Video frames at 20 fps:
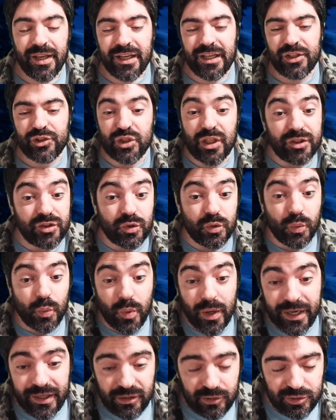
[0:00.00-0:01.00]
It's just
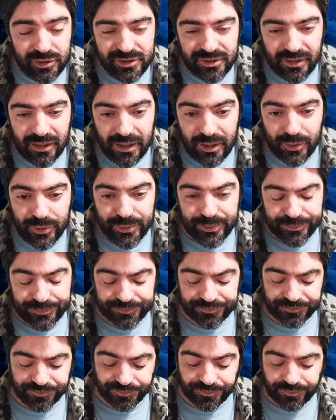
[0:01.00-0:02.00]
way too slow,
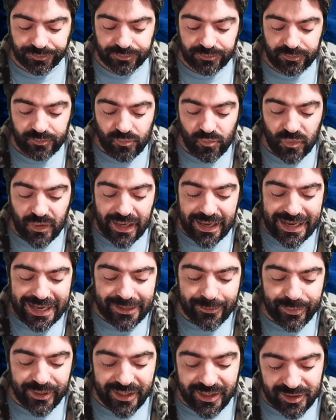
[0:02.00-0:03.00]

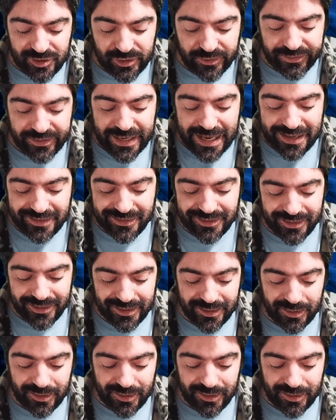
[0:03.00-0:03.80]
and because of that,